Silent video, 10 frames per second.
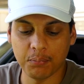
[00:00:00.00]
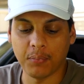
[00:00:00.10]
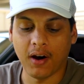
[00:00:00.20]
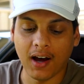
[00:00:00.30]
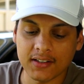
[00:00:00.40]

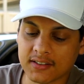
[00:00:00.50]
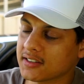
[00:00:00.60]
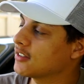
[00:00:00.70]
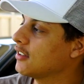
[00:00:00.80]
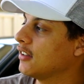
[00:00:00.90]

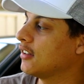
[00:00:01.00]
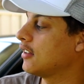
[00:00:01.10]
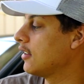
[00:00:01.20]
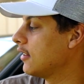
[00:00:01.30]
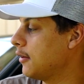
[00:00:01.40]
but
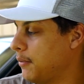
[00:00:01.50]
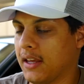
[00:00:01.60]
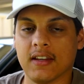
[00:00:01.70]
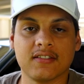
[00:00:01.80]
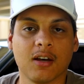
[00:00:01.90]

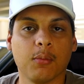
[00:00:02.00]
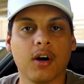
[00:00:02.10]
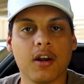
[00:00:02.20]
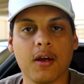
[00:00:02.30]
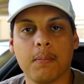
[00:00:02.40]
appears someone